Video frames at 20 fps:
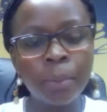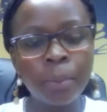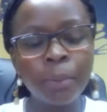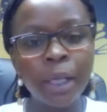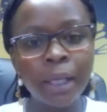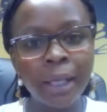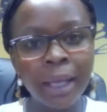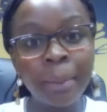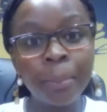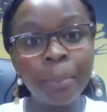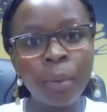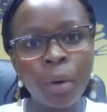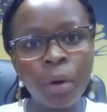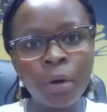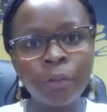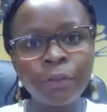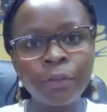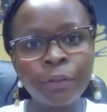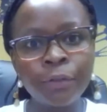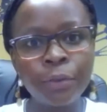the gap
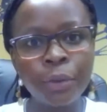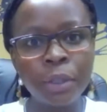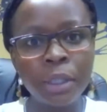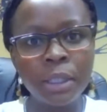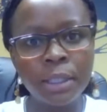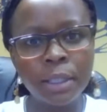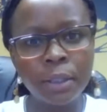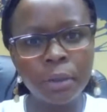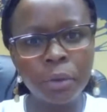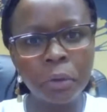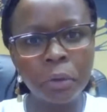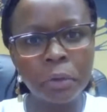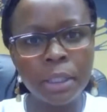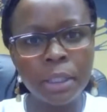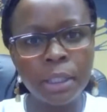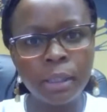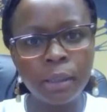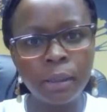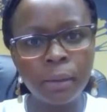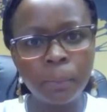of food
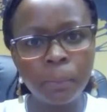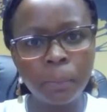insecurity?